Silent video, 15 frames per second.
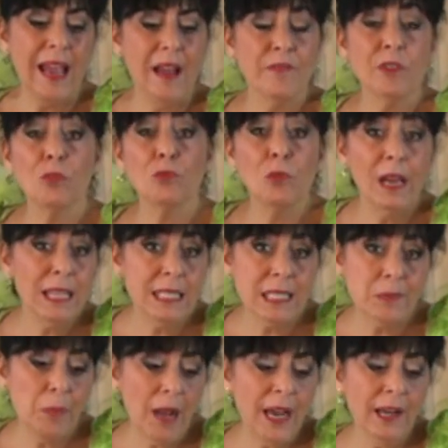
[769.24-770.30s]
I have a red
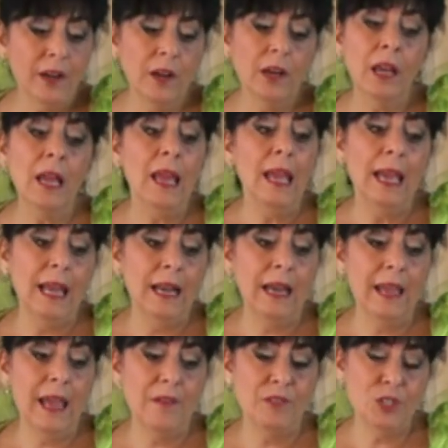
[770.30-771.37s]
spider and
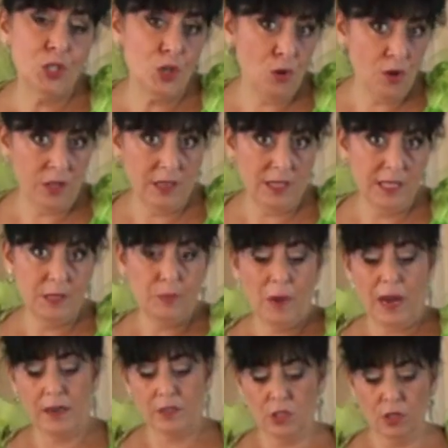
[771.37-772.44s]
I have a chocolate spider.